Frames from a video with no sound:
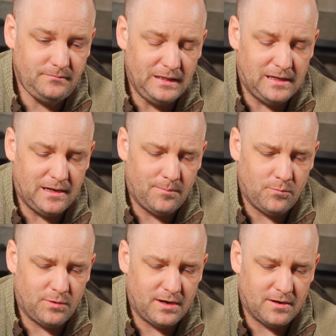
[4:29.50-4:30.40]

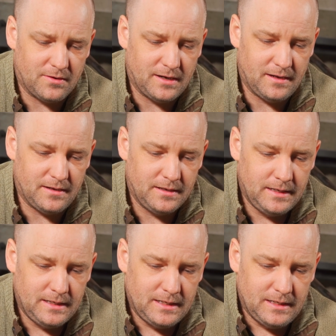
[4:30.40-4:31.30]
where
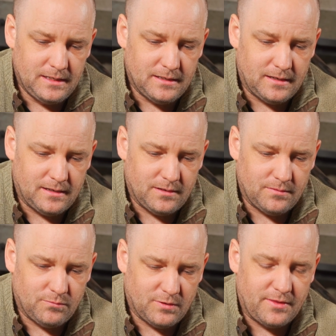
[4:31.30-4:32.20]

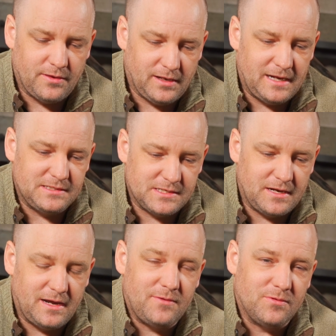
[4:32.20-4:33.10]
one of the lines that
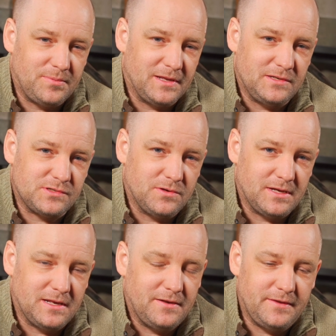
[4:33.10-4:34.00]
I had replaced
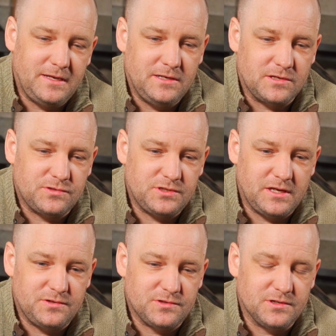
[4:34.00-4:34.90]
going into the heat
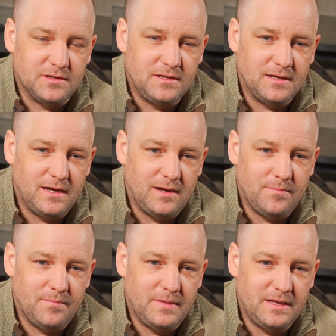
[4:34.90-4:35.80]
exchanger,
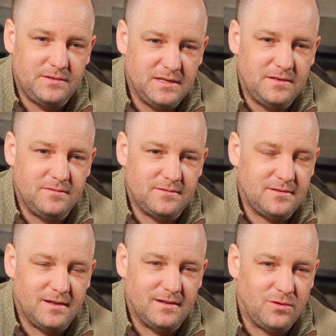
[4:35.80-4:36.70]
it didn't
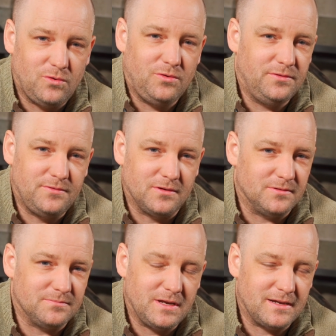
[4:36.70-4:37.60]
hold,
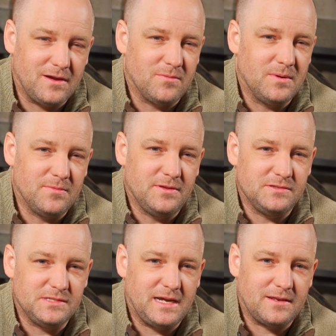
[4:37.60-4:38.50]
or I can't remember the
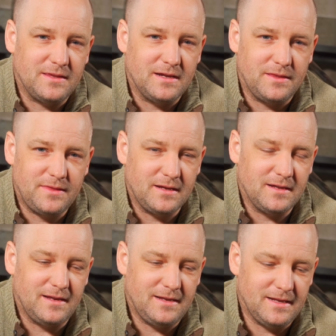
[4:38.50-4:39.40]
exact thing. I think
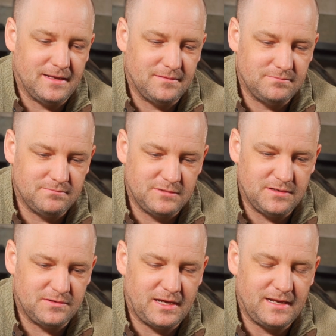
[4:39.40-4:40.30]
I
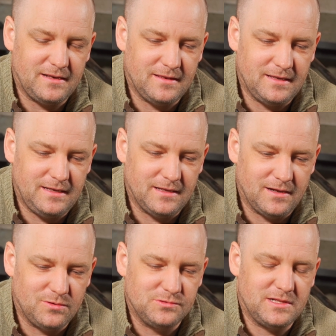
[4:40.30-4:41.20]
didn't tighten the
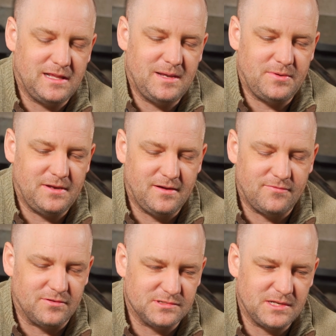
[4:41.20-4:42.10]
hose clamp
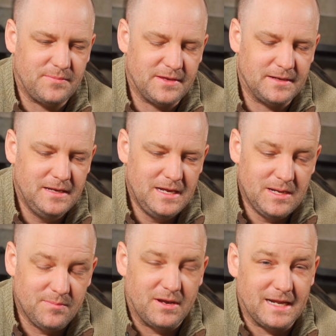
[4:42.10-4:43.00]
enough or something,
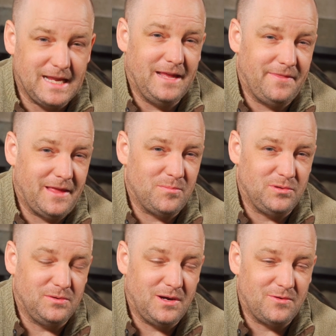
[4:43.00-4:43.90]
but again, that
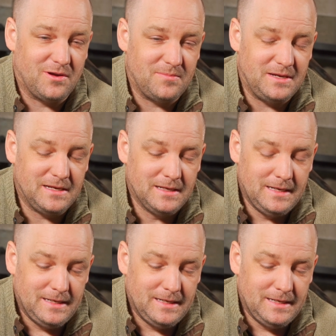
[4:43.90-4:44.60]
blew out on me.